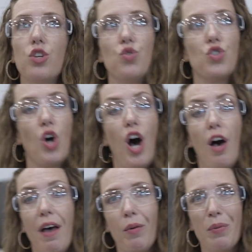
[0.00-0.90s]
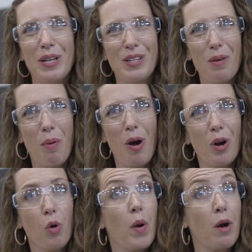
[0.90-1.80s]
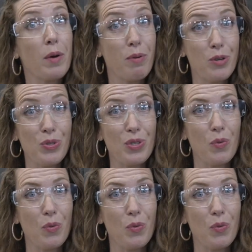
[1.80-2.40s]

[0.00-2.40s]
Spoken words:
You saw that we went into the bunker where we produce